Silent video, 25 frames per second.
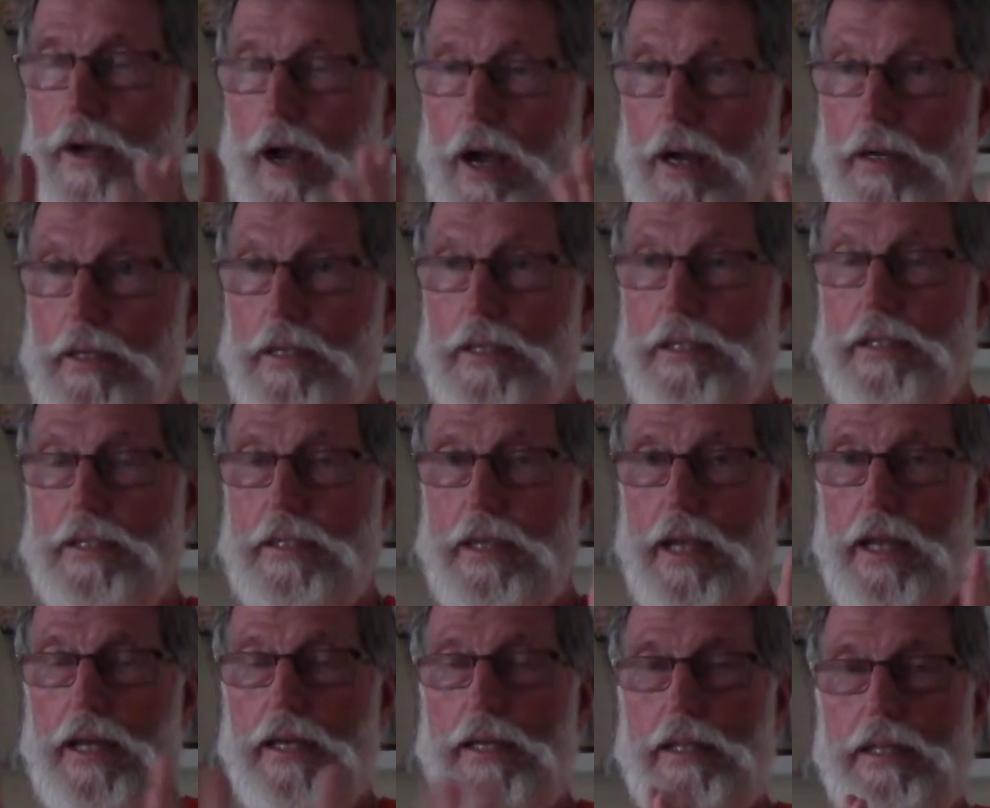
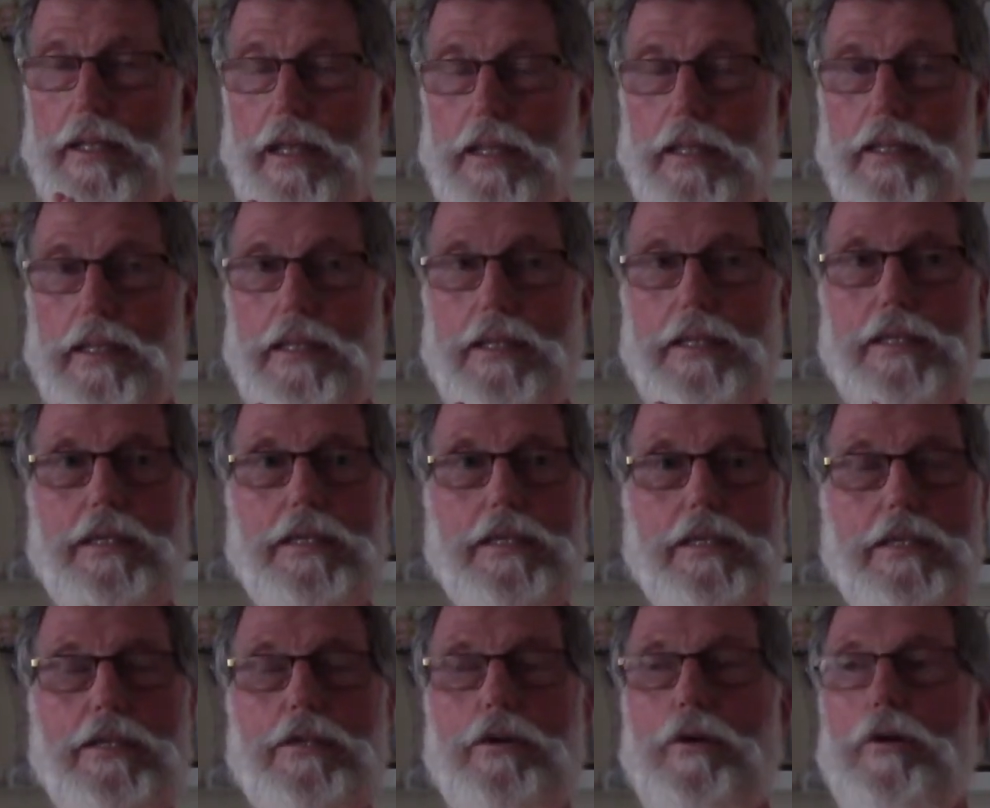understanding that this
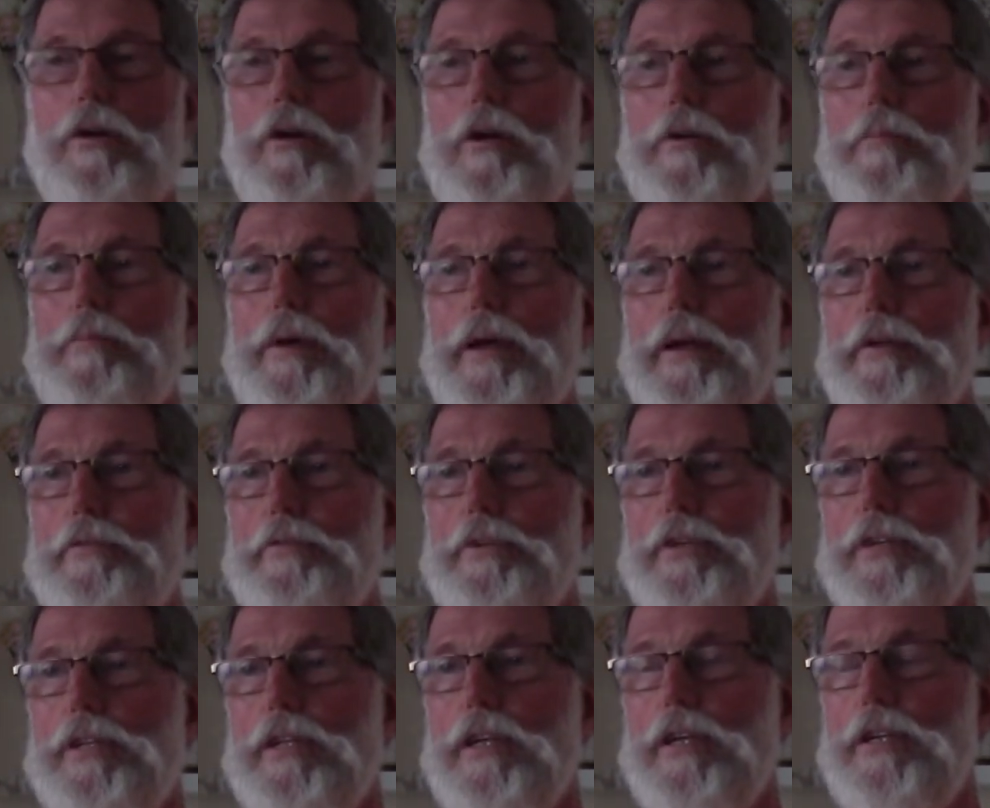is all
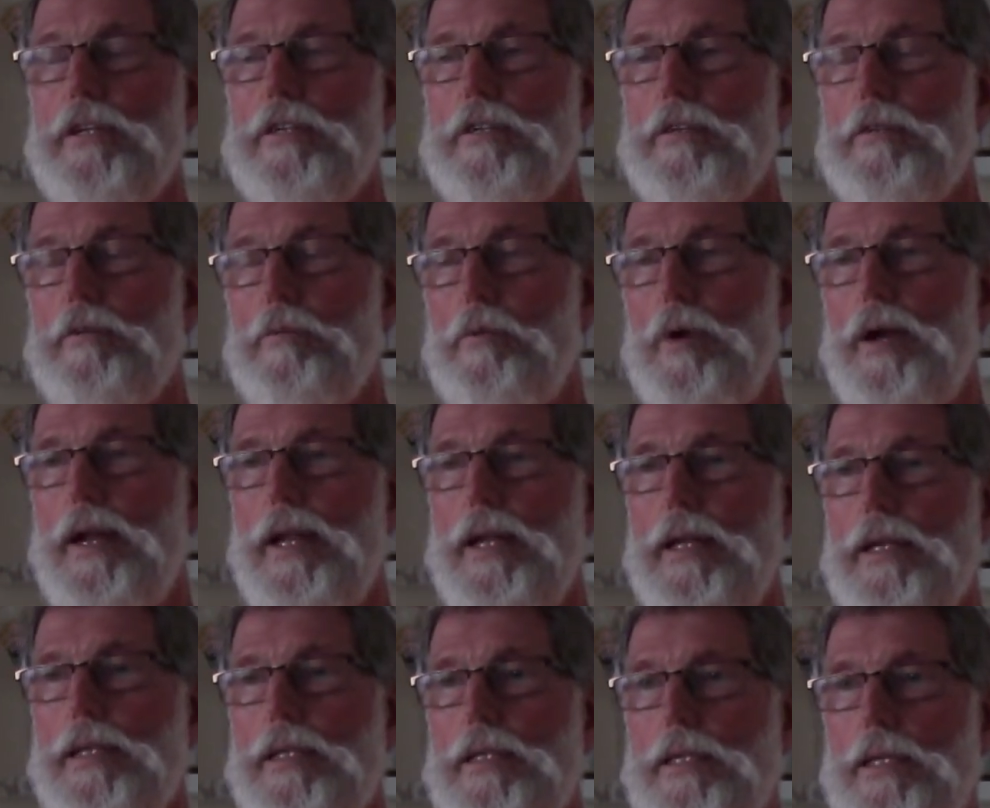manifestation of one
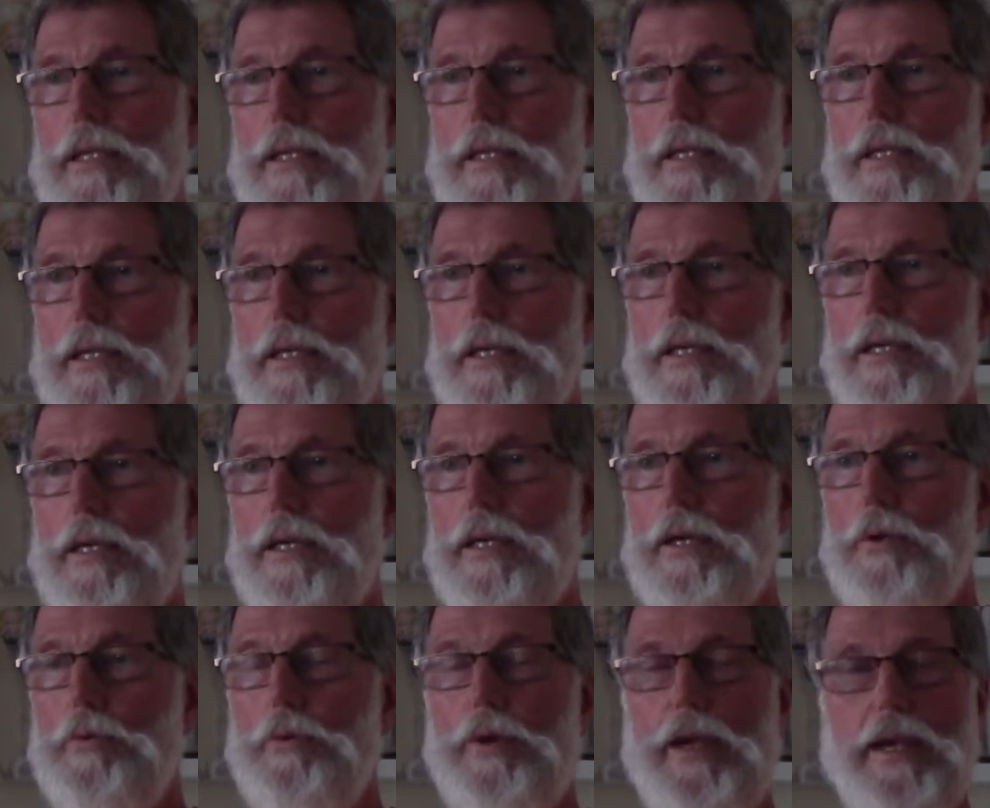entity,
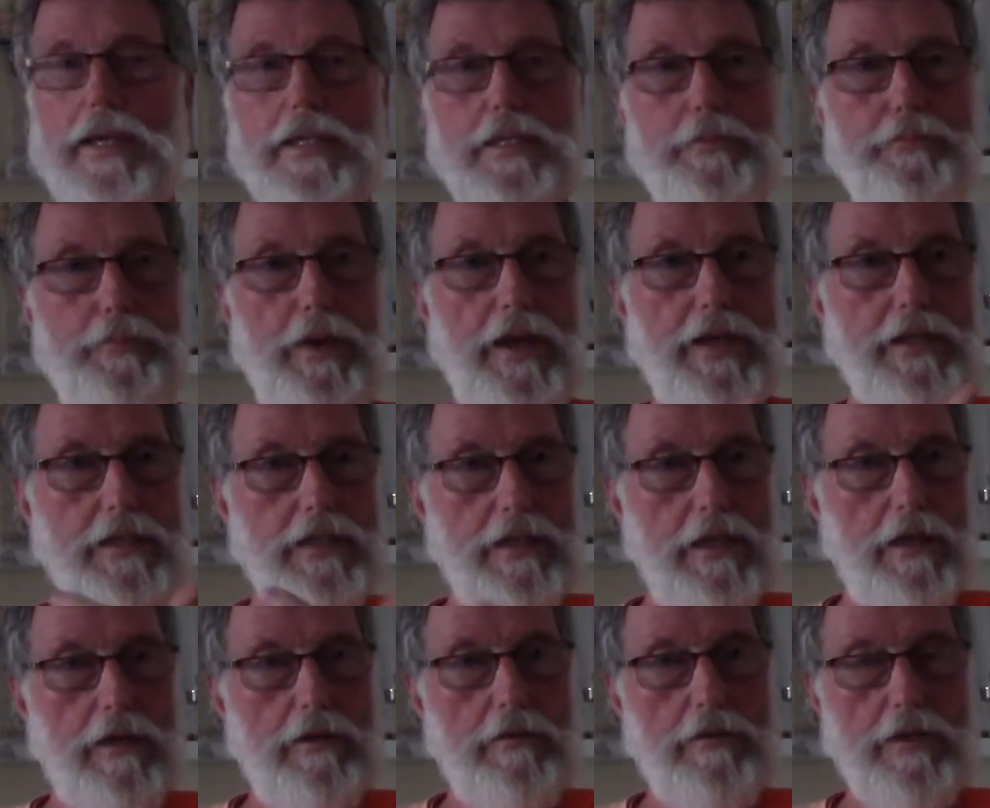we expect
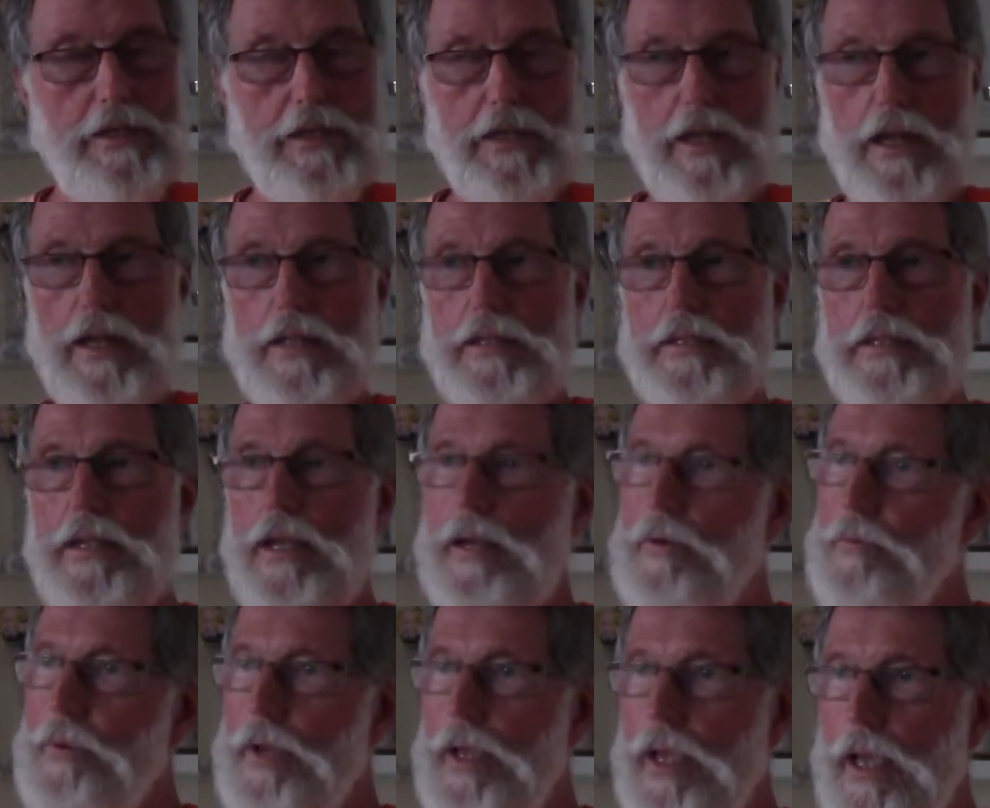a result
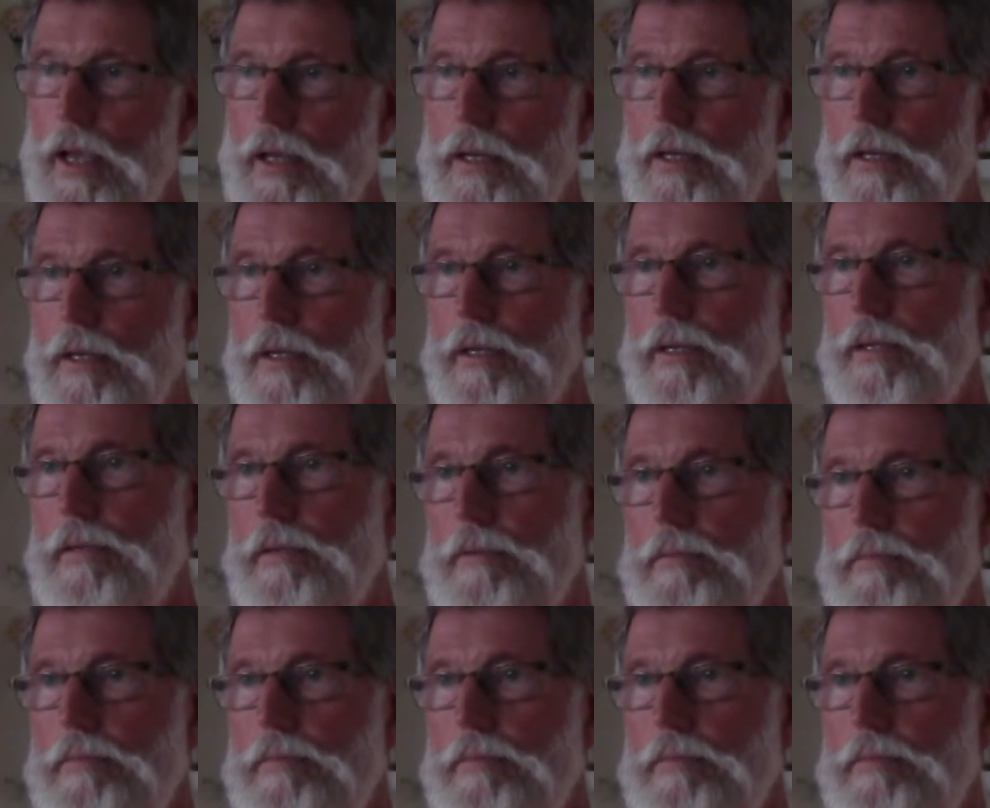and we get it.